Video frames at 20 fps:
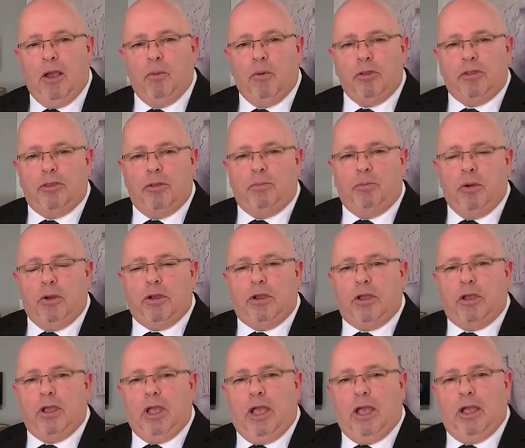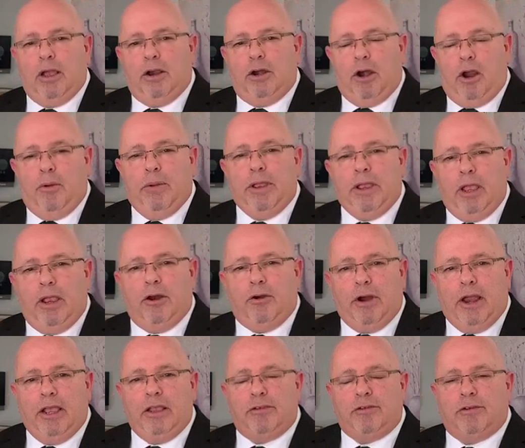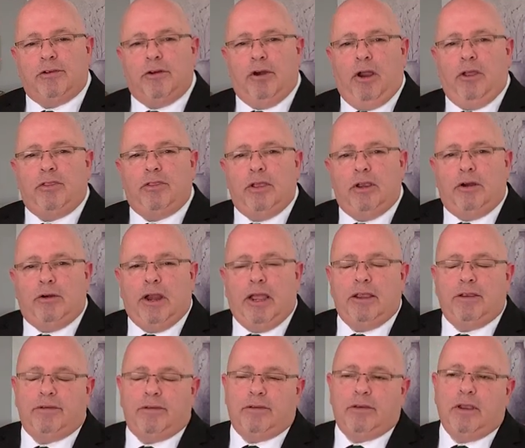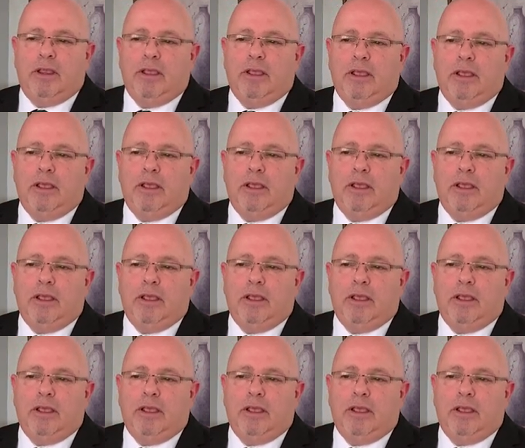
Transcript: with the book Growing in Grace, Growth in Grace.